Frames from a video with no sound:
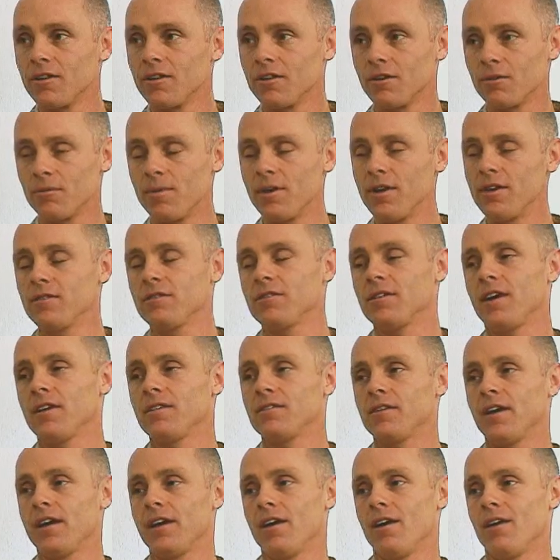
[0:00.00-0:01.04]
The reason I
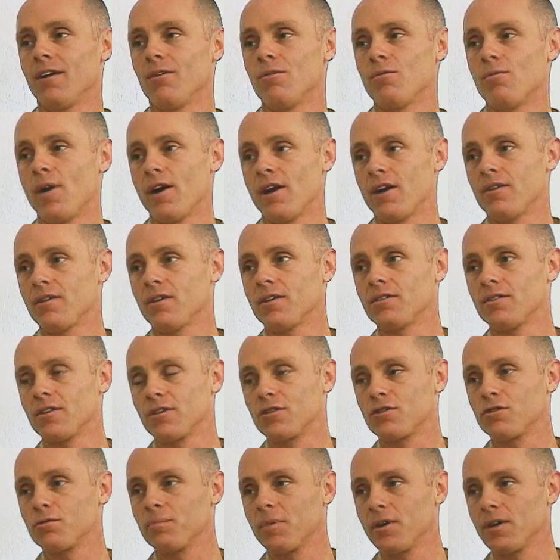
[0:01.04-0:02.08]
say awareness
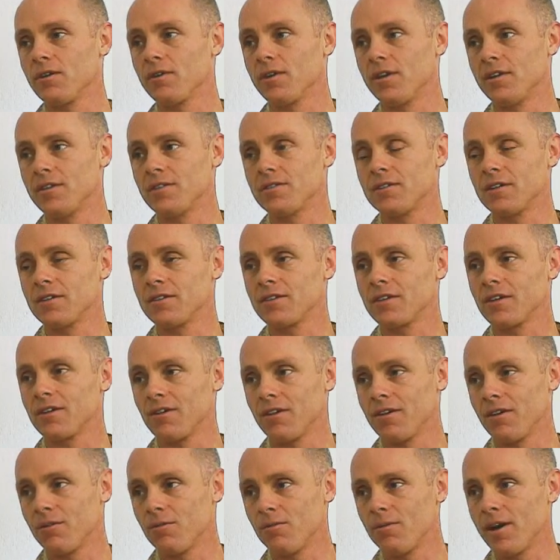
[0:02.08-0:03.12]
experienced is
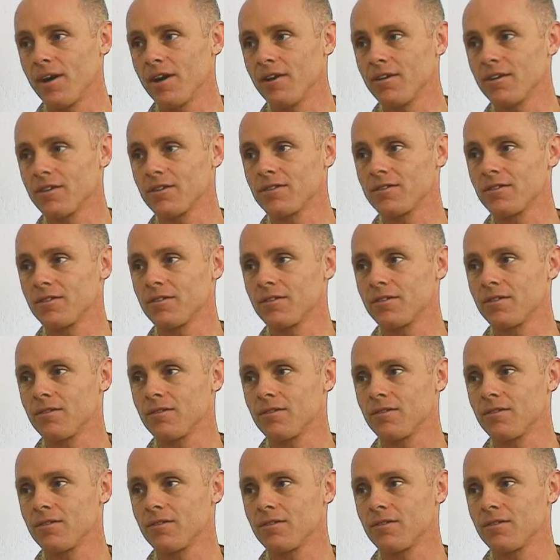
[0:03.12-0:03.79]
awareness